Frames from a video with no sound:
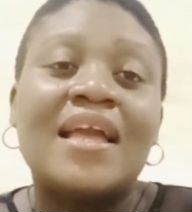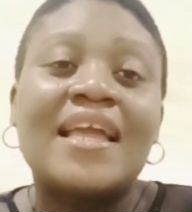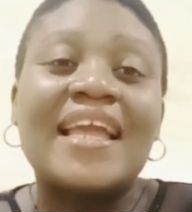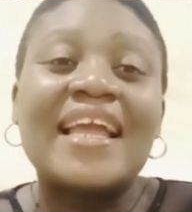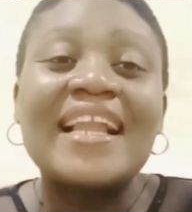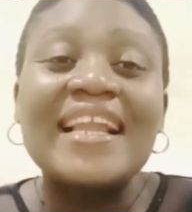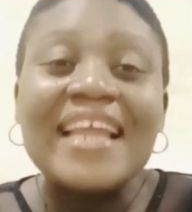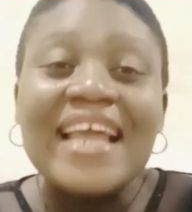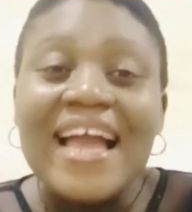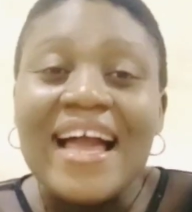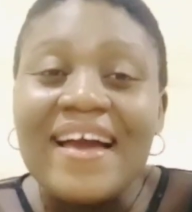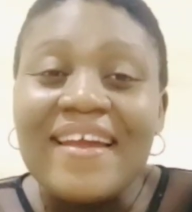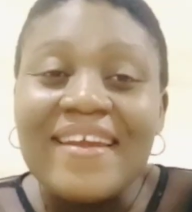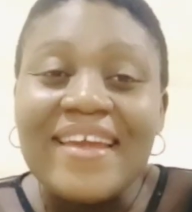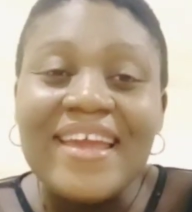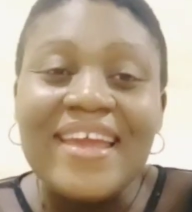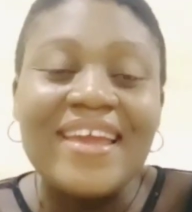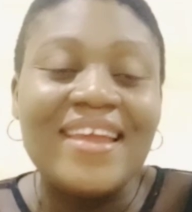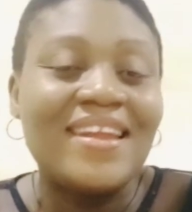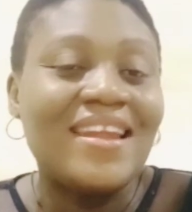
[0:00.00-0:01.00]

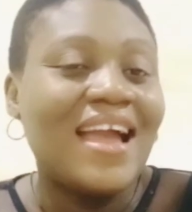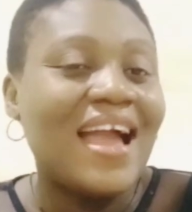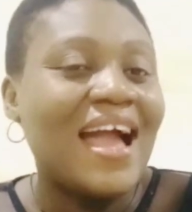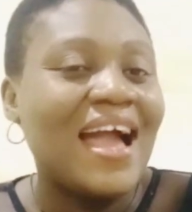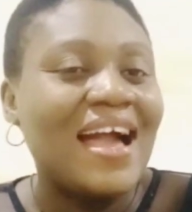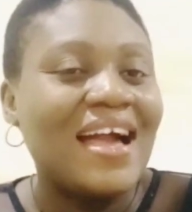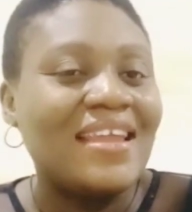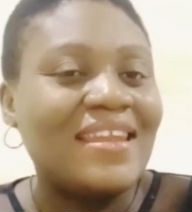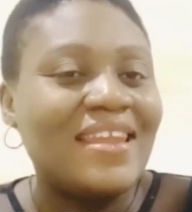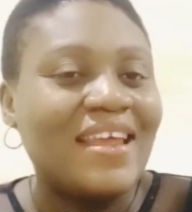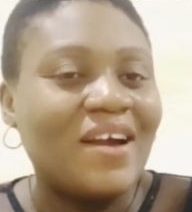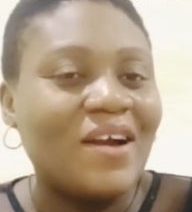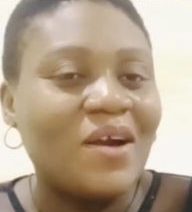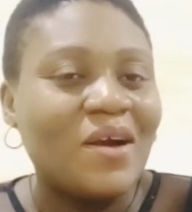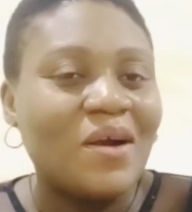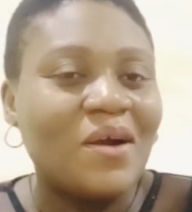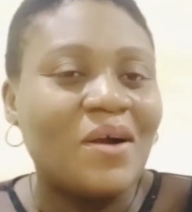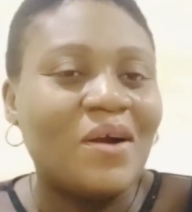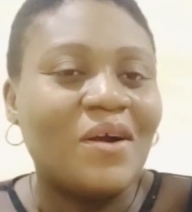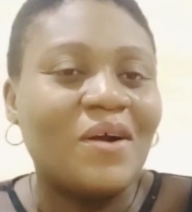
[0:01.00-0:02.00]
clearing and
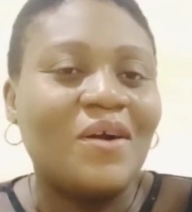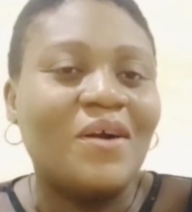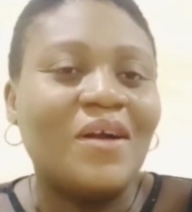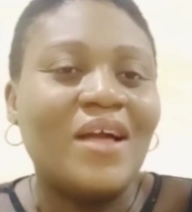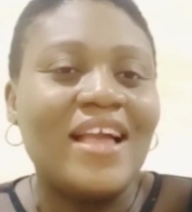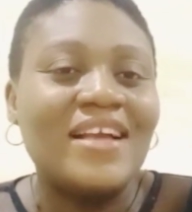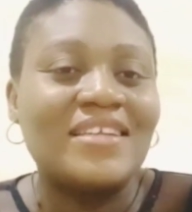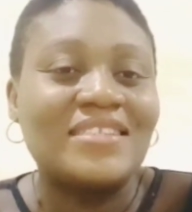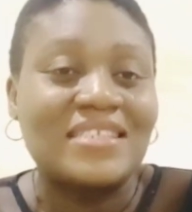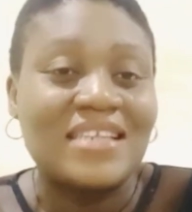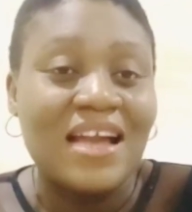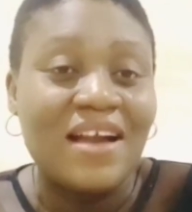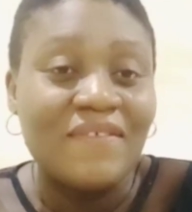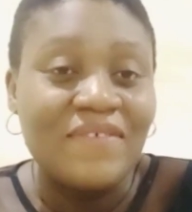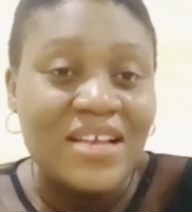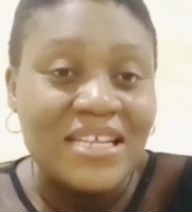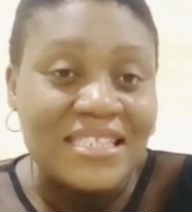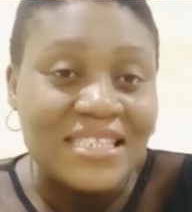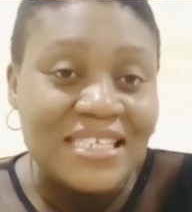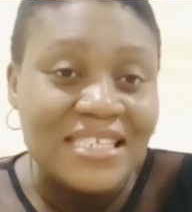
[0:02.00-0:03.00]

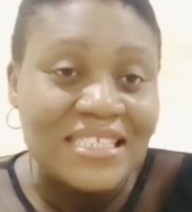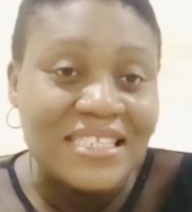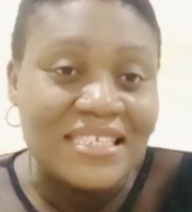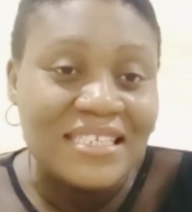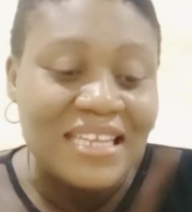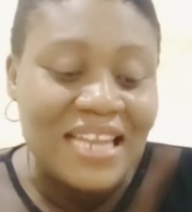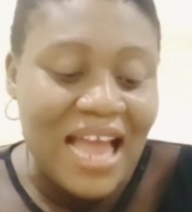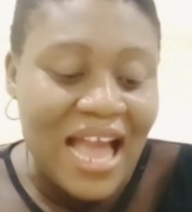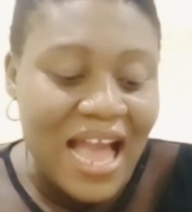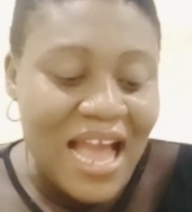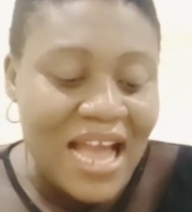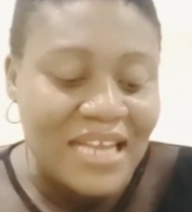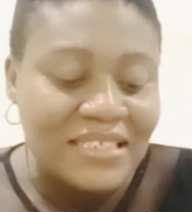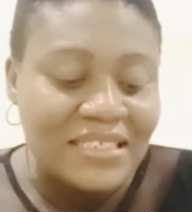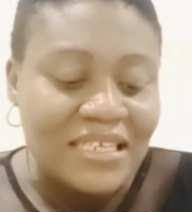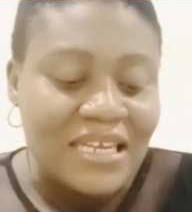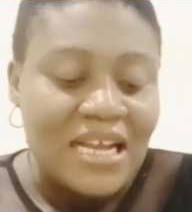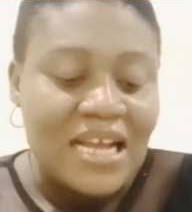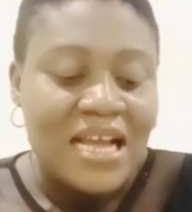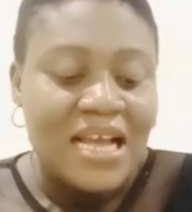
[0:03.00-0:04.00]
excavating the
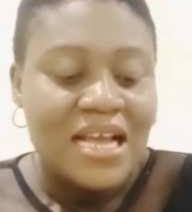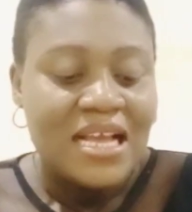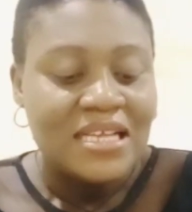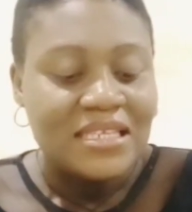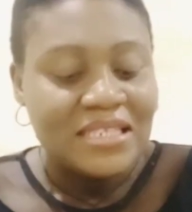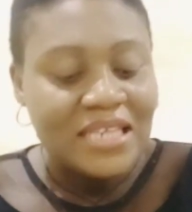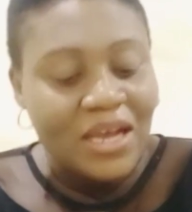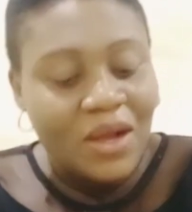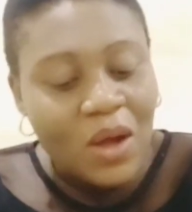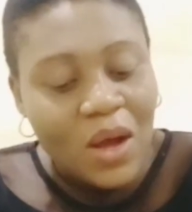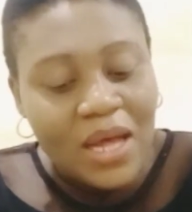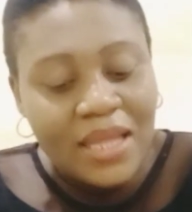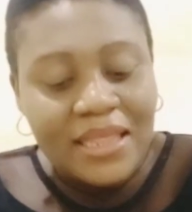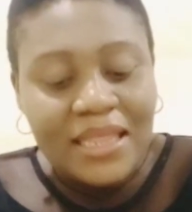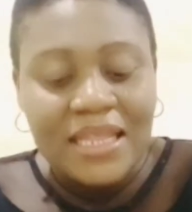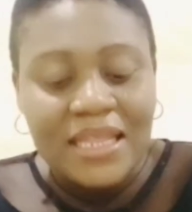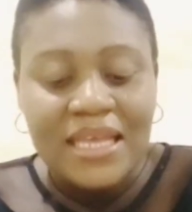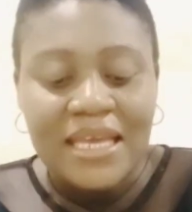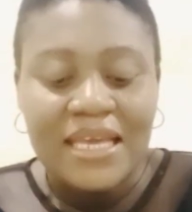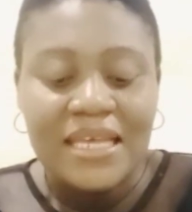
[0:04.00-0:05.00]
land.
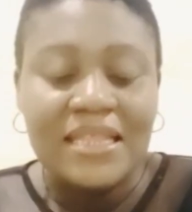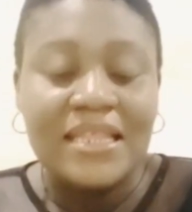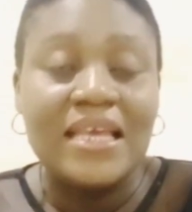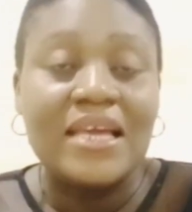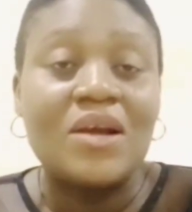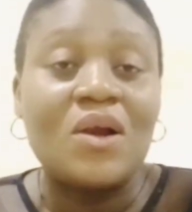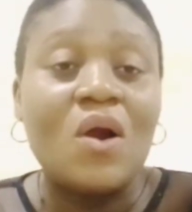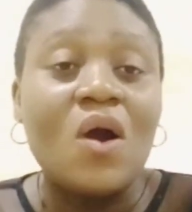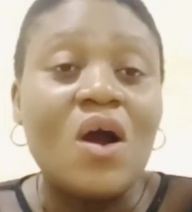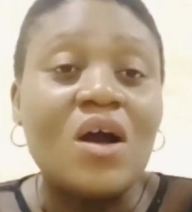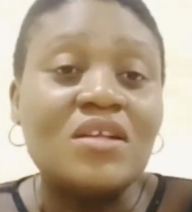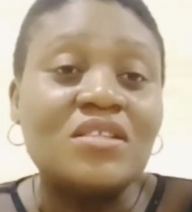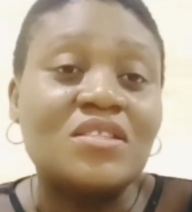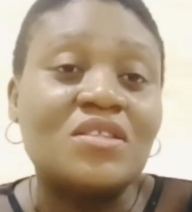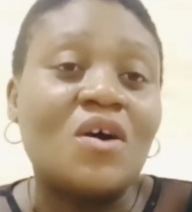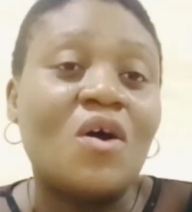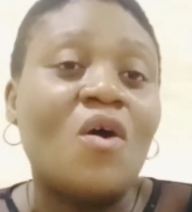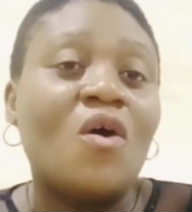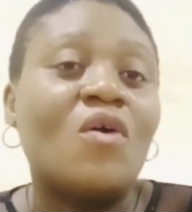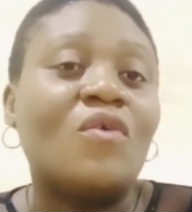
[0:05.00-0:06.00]
Secondly, the cost
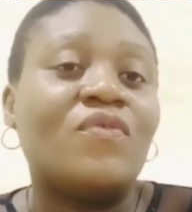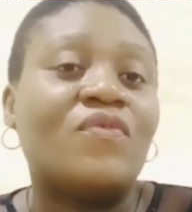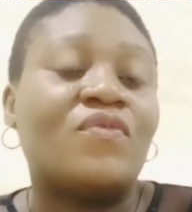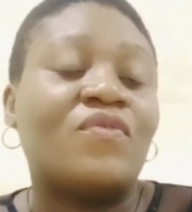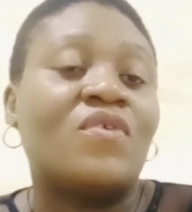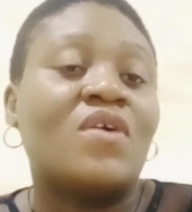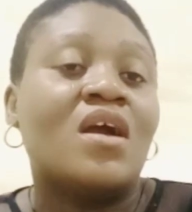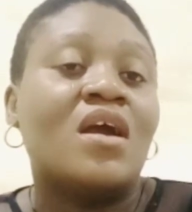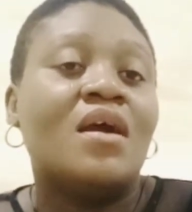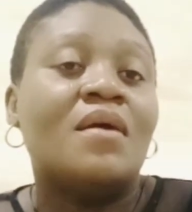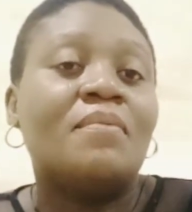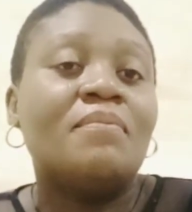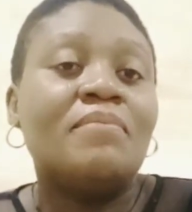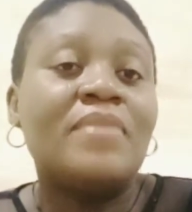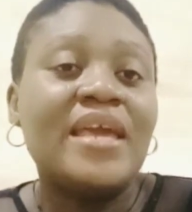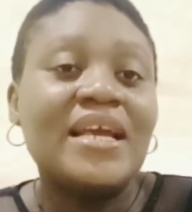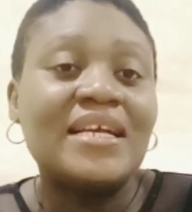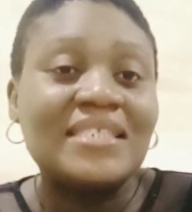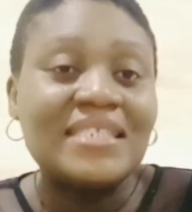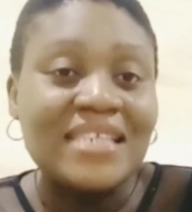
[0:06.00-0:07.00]
of
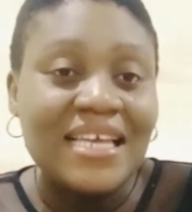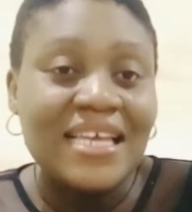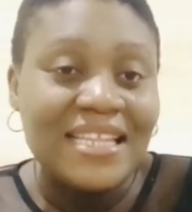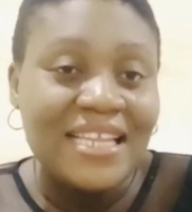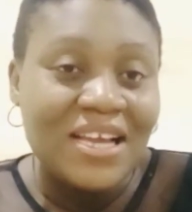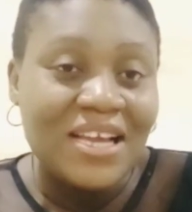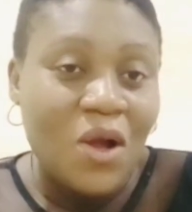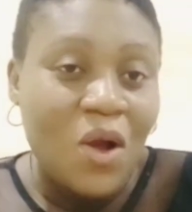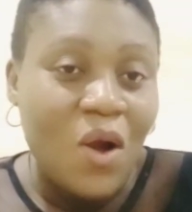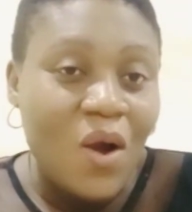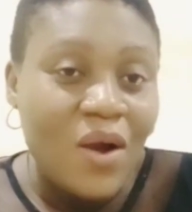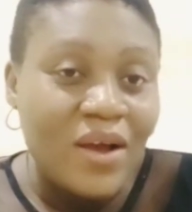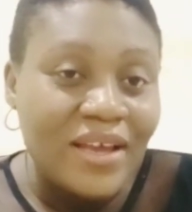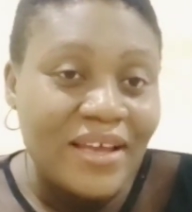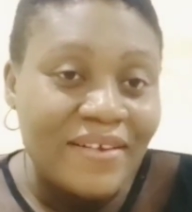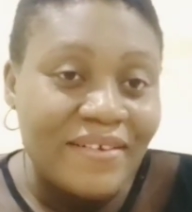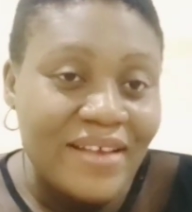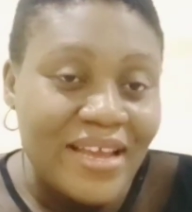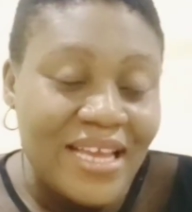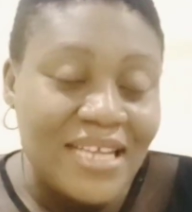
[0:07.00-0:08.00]
mixing the
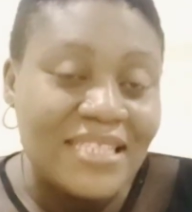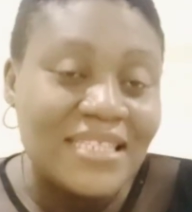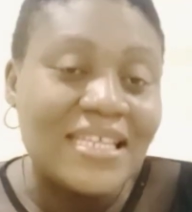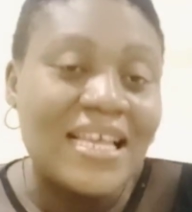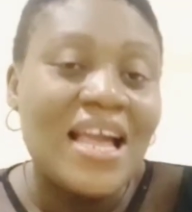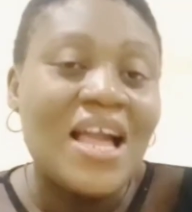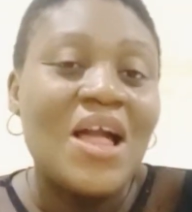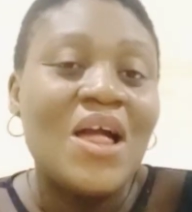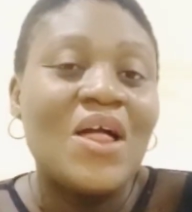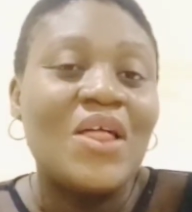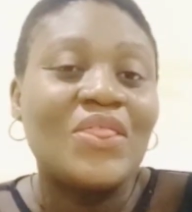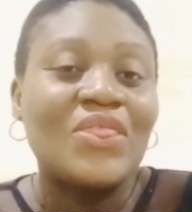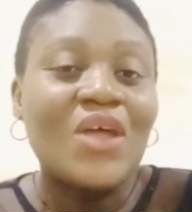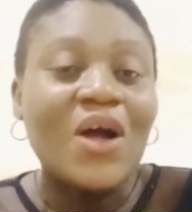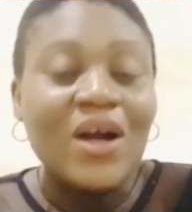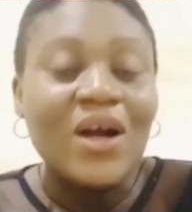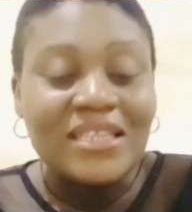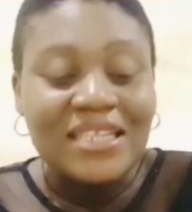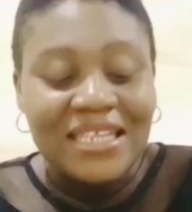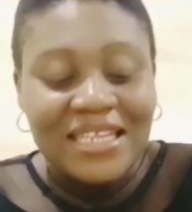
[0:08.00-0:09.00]
concrete.
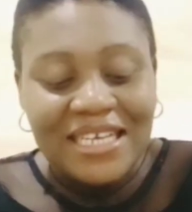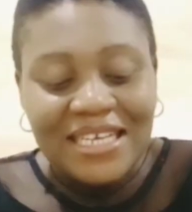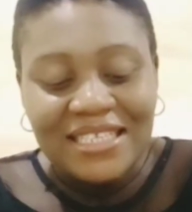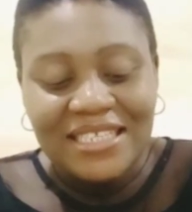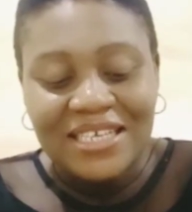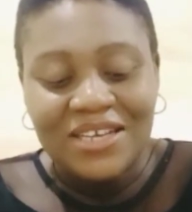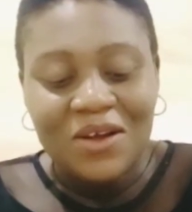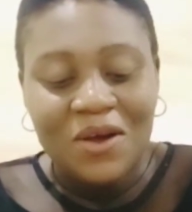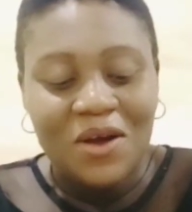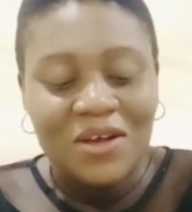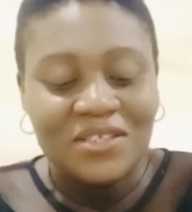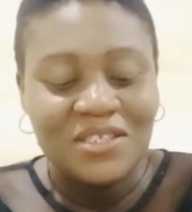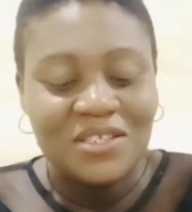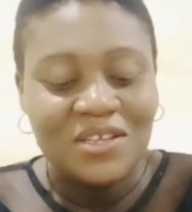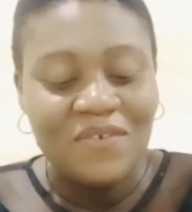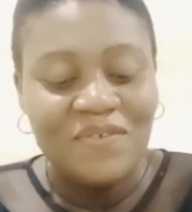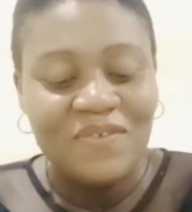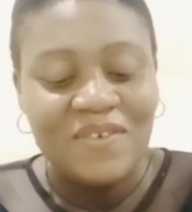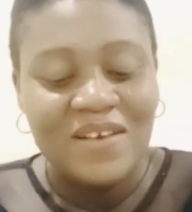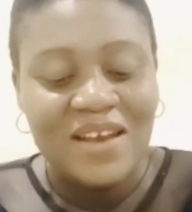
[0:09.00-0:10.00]
Thirdly, the cost
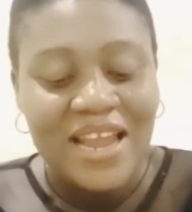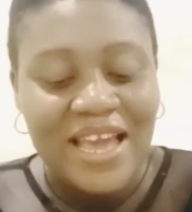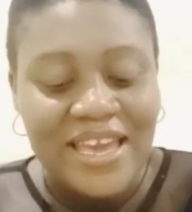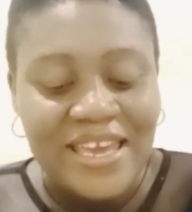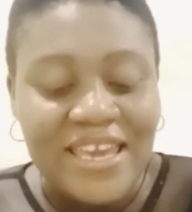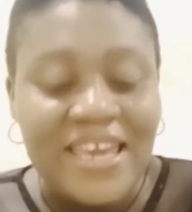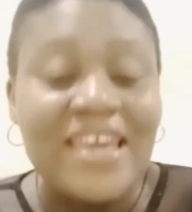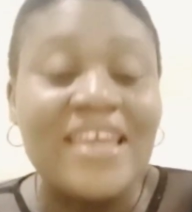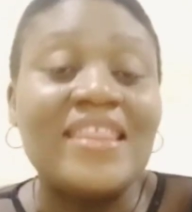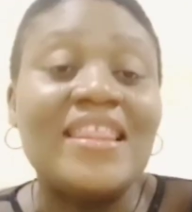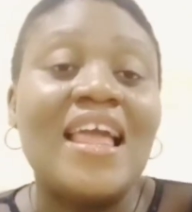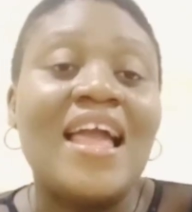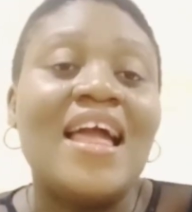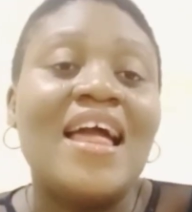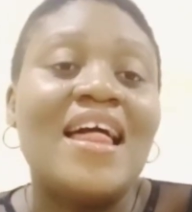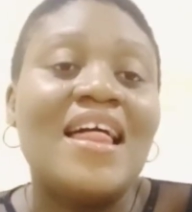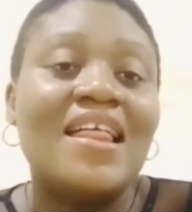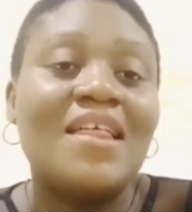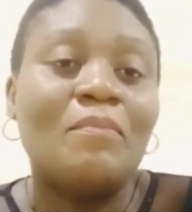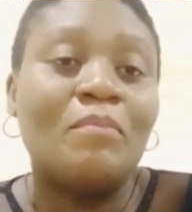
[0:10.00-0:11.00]
of laying
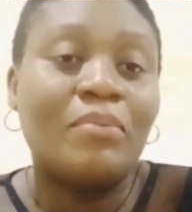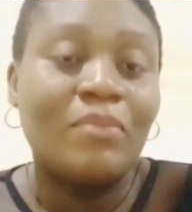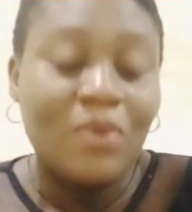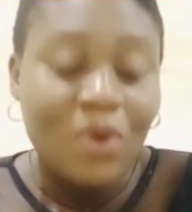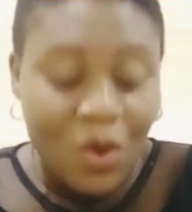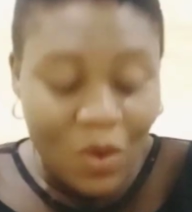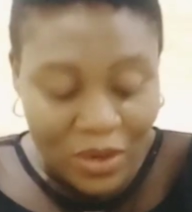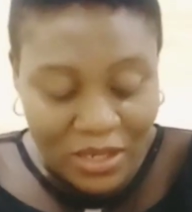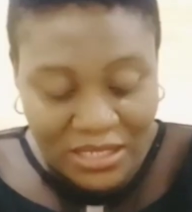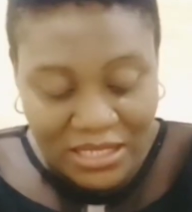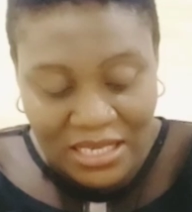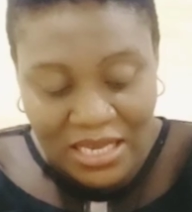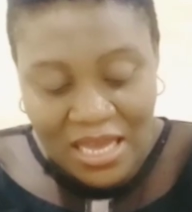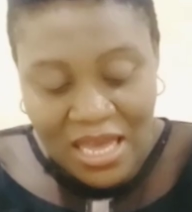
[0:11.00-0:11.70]
blocks,